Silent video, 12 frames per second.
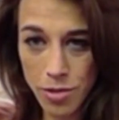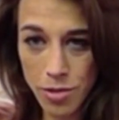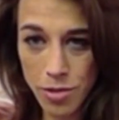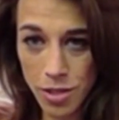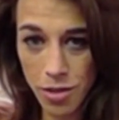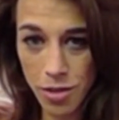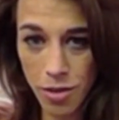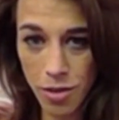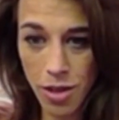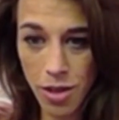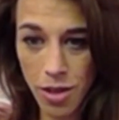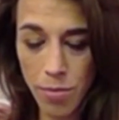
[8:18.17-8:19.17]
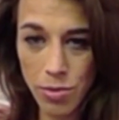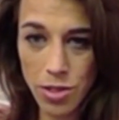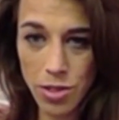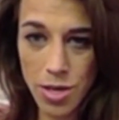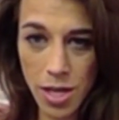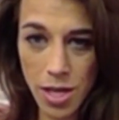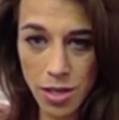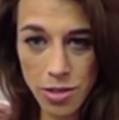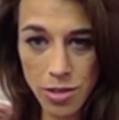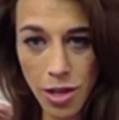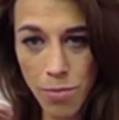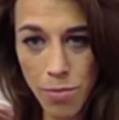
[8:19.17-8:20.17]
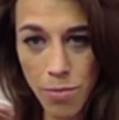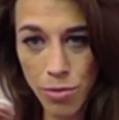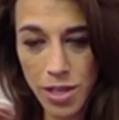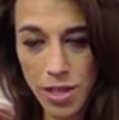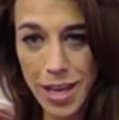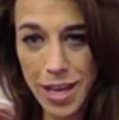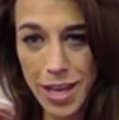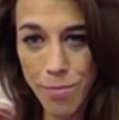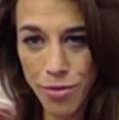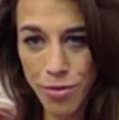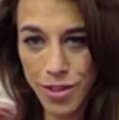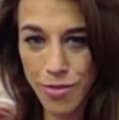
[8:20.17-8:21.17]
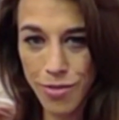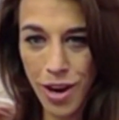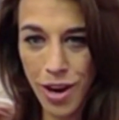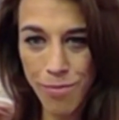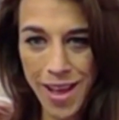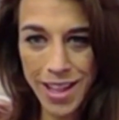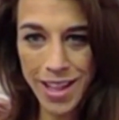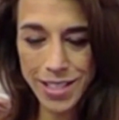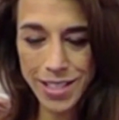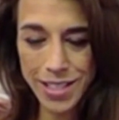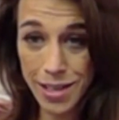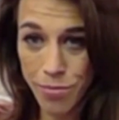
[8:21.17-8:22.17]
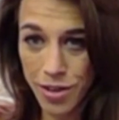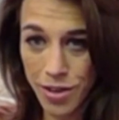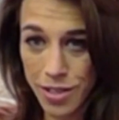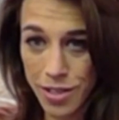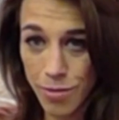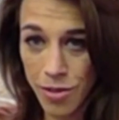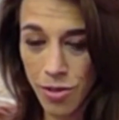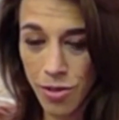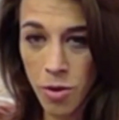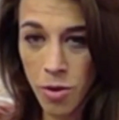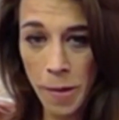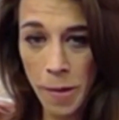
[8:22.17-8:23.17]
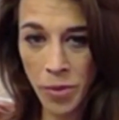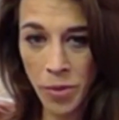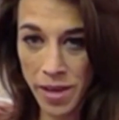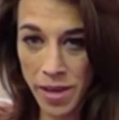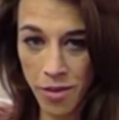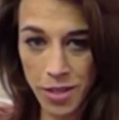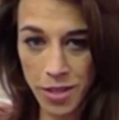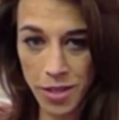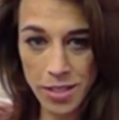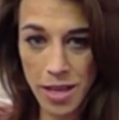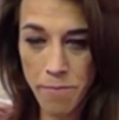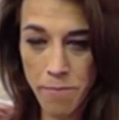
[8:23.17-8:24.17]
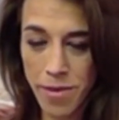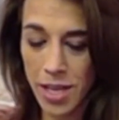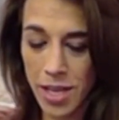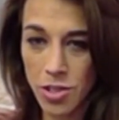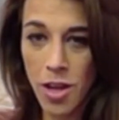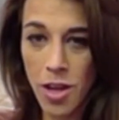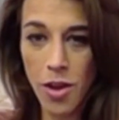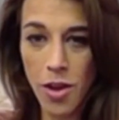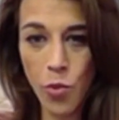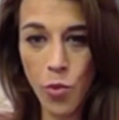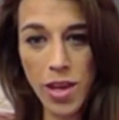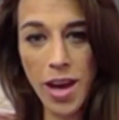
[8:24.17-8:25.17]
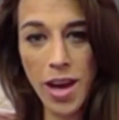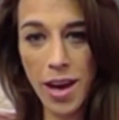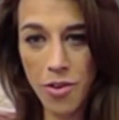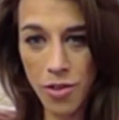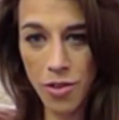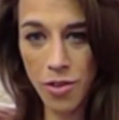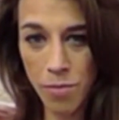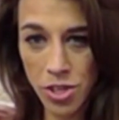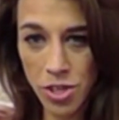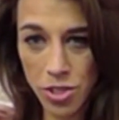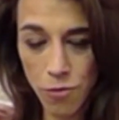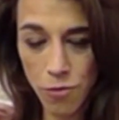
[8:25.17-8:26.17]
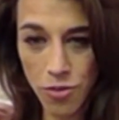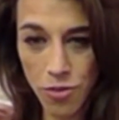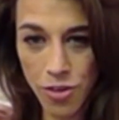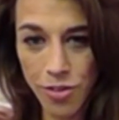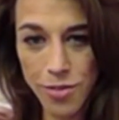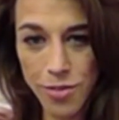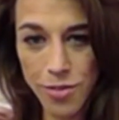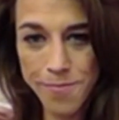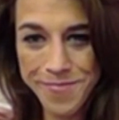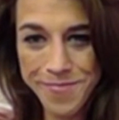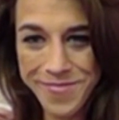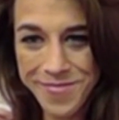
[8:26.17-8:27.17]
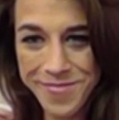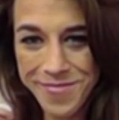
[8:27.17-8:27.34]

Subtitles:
Because it's not only about the training, it's all about the support, the right mental support as well, and being on the same page. We are on a mission for gold.